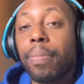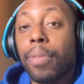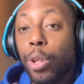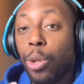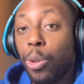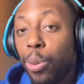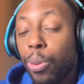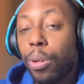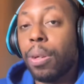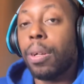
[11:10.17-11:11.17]

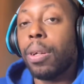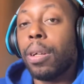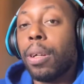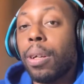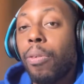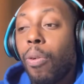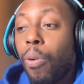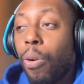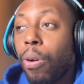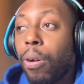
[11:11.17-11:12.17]
you
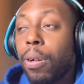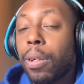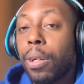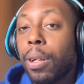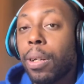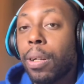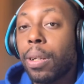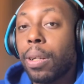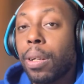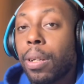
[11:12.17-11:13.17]
or
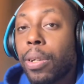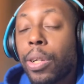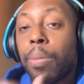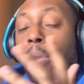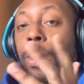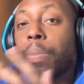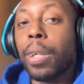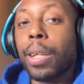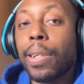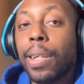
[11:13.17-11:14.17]

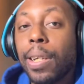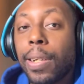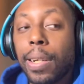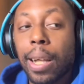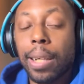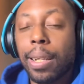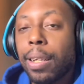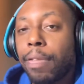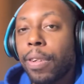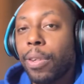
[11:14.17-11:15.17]
something as easy as
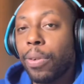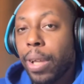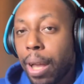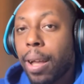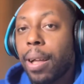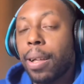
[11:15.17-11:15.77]
leaving you. Yeah.